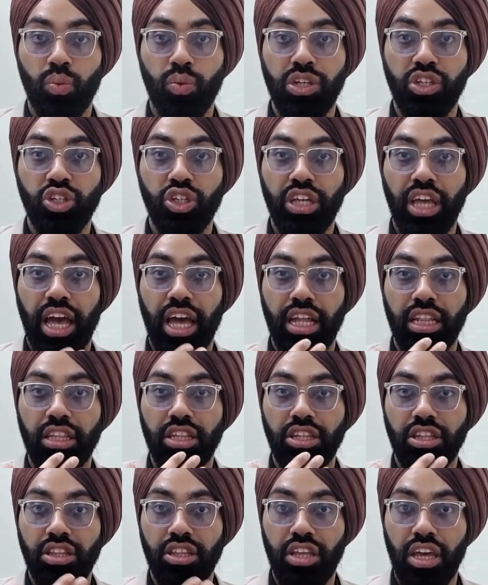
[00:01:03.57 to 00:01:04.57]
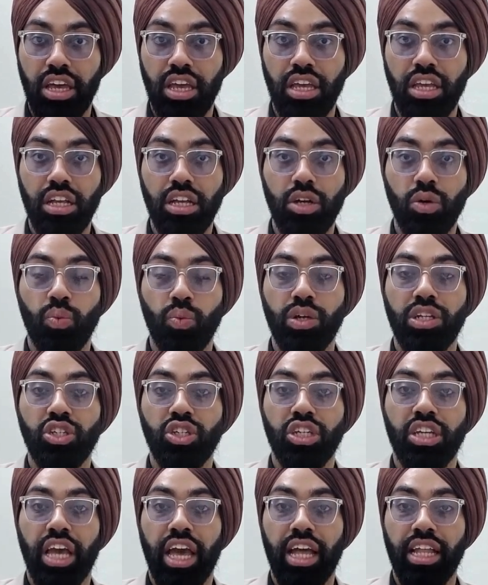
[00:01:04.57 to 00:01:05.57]
which can think,
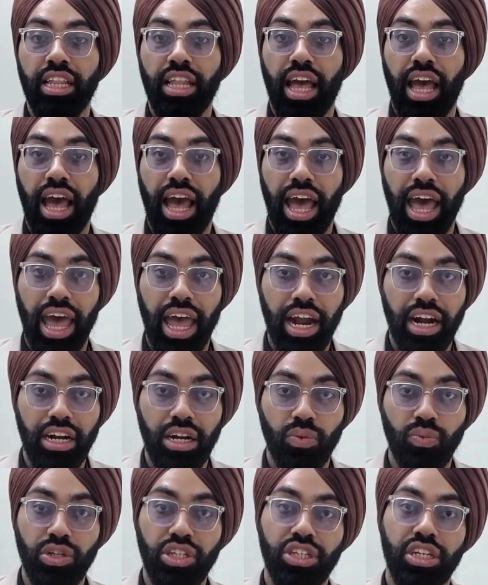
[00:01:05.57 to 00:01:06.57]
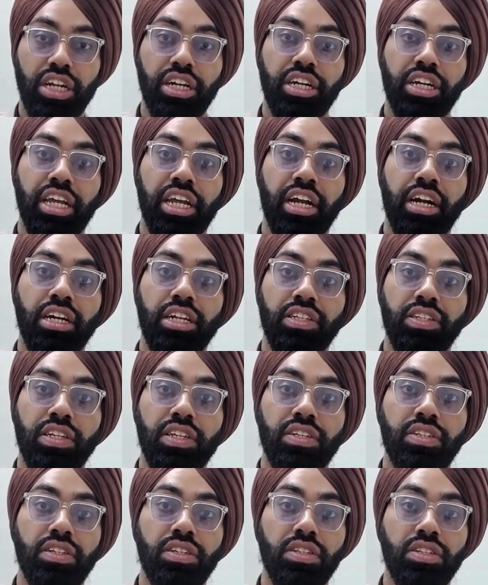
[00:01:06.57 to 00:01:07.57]
which can act, which can take
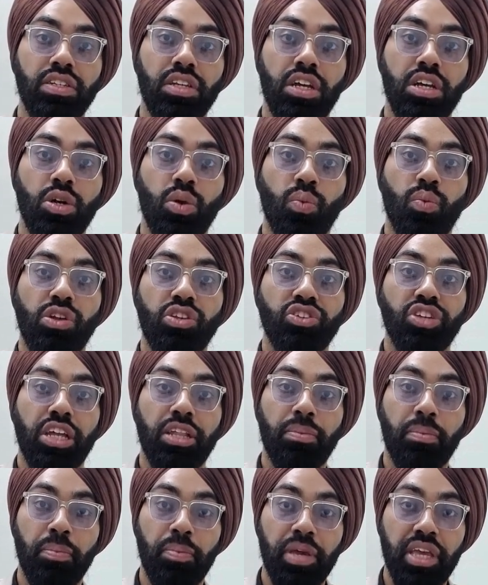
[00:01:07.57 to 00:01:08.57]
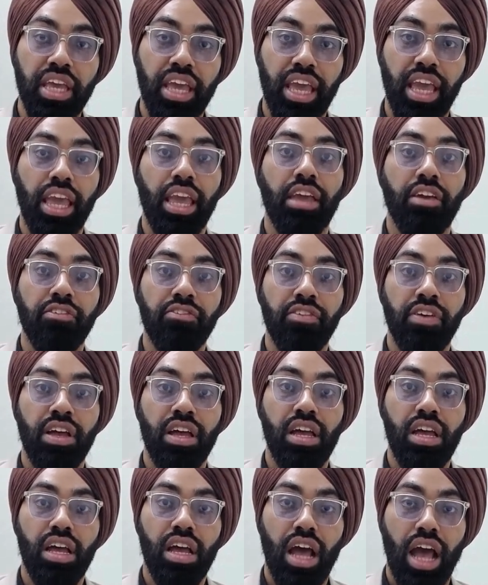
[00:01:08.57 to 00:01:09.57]
decisions, which can behave
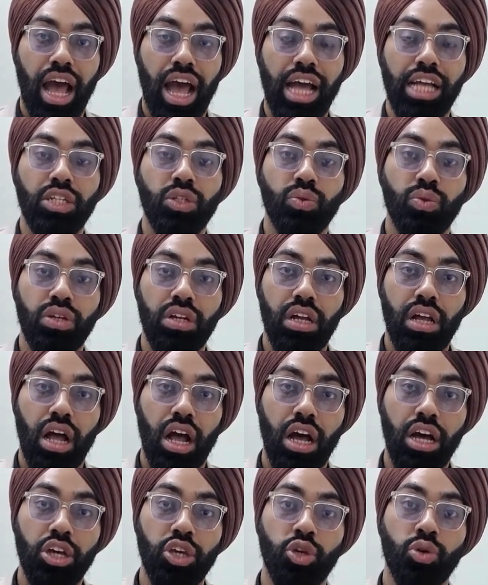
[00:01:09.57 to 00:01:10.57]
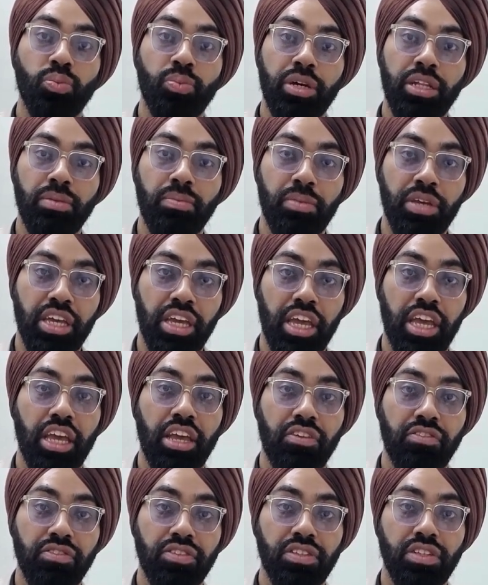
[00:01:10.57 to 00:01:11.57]
as a human
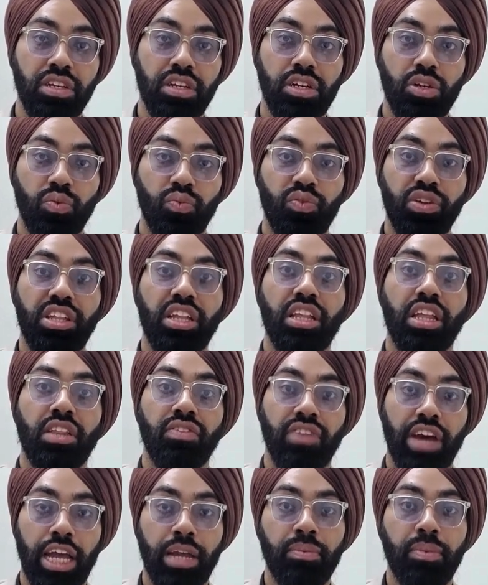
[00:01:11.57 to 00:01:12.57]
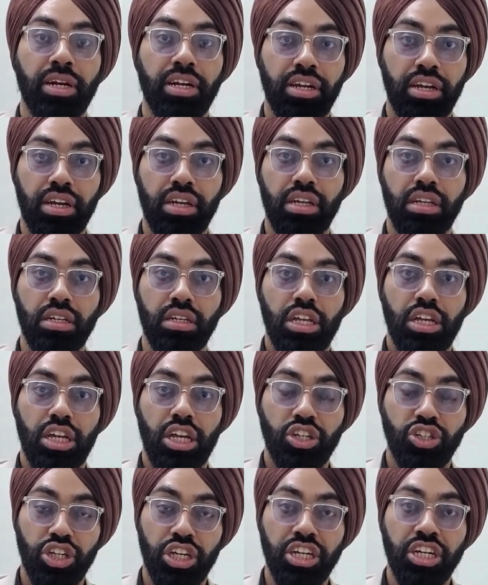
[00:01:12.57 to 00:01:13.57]
behaves with an environment.
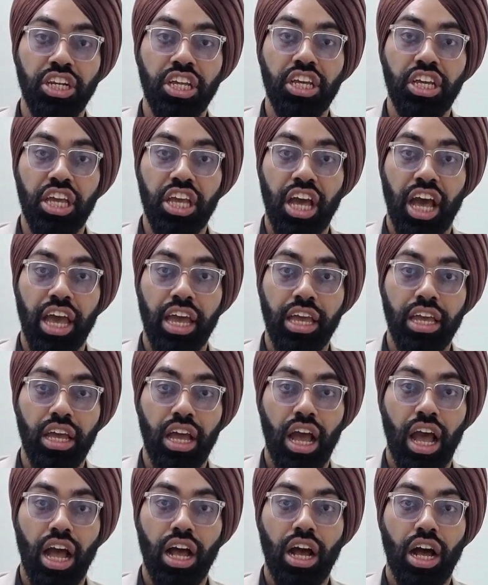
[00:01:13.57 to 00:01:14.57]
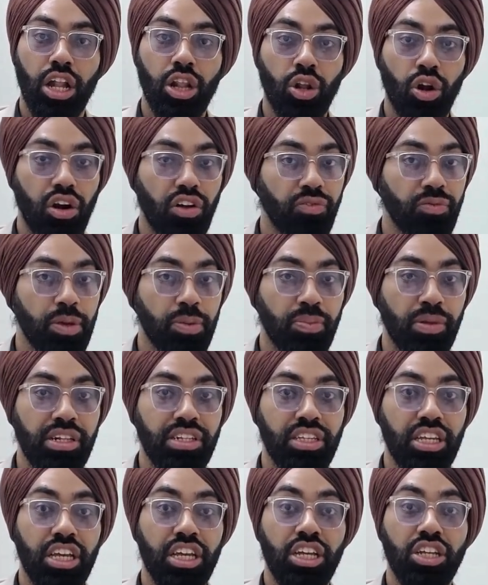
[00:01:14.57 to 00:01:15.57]
Agentic AI, a lot of people
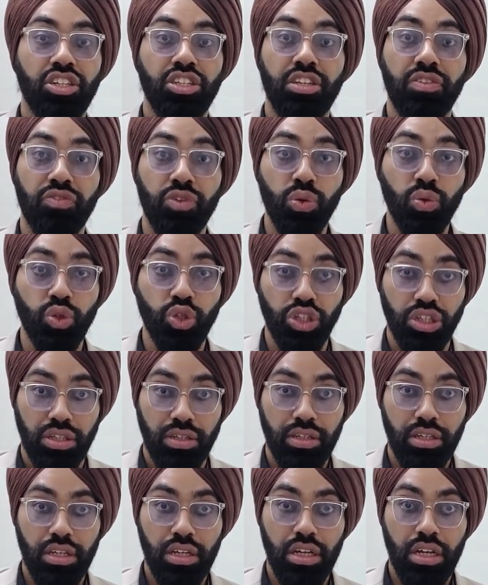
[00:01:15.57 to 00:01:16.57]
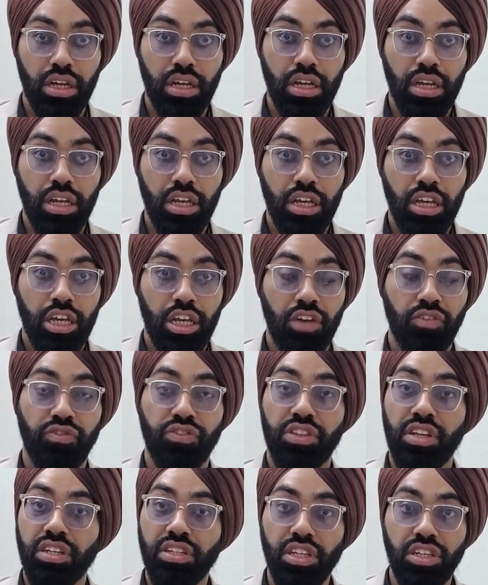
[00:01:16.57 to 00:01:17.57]
say, is the future.
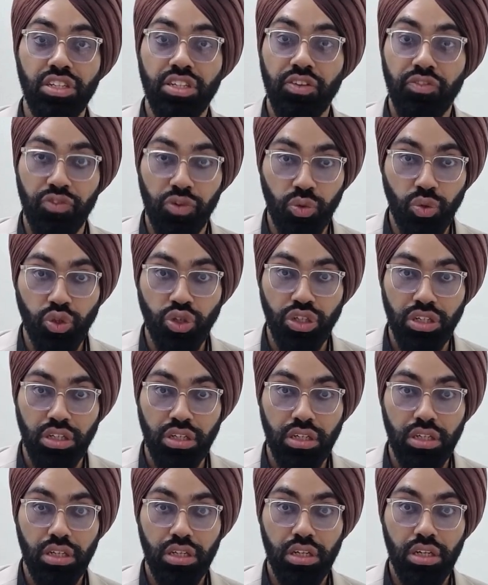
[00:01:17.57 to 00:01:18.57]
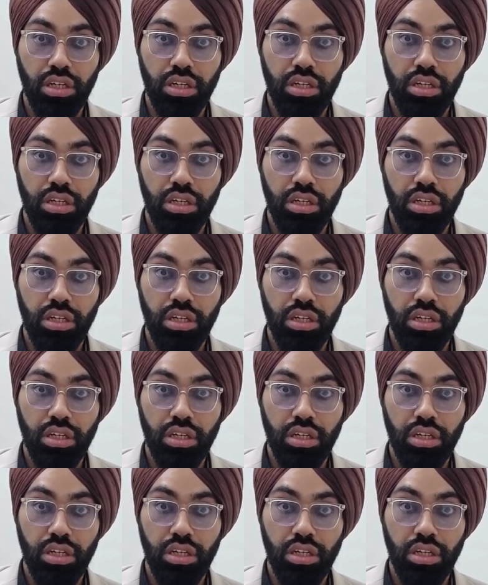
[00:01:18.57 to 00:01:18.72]
If this is the future